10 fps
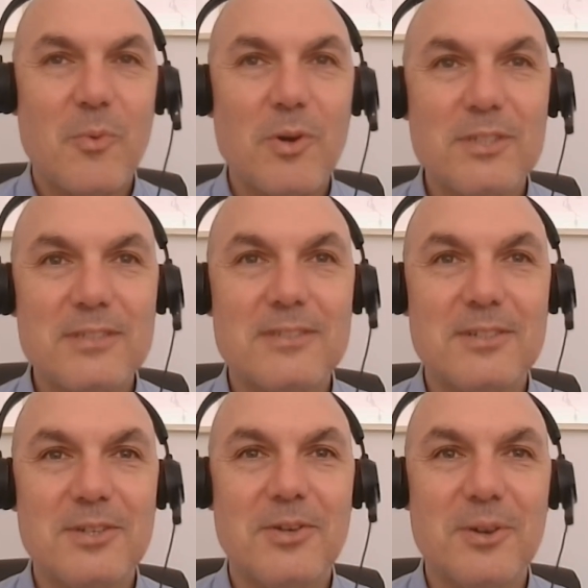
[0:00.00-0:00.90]
what is
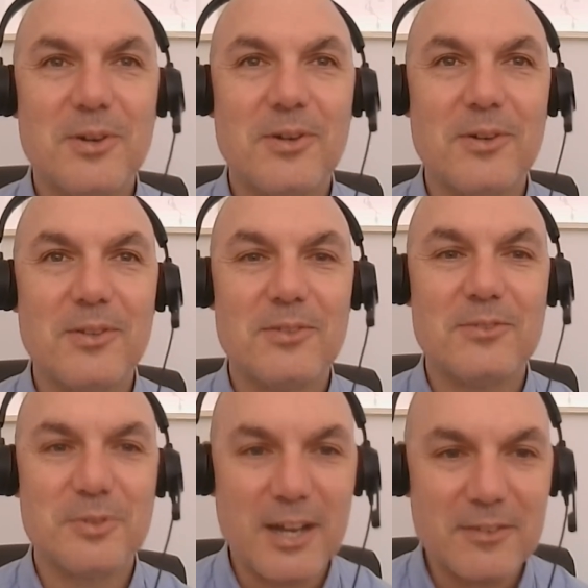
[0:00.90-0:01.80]
your
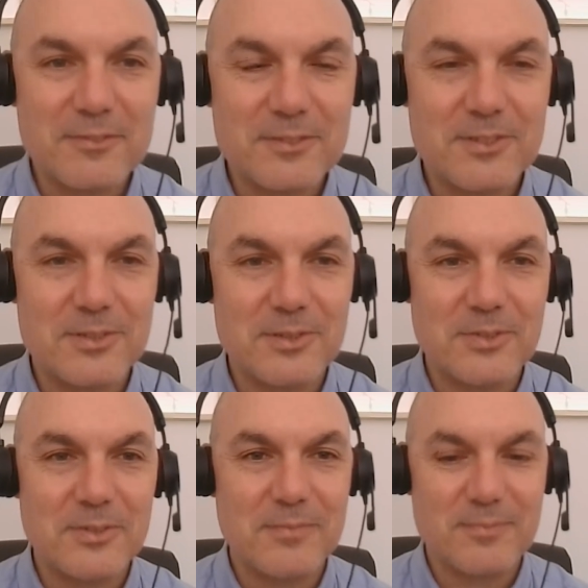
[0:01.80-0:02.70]
drive
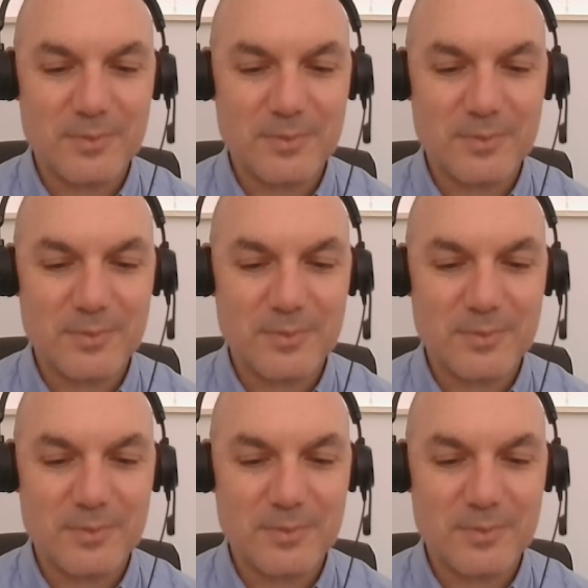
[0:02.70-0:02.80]
to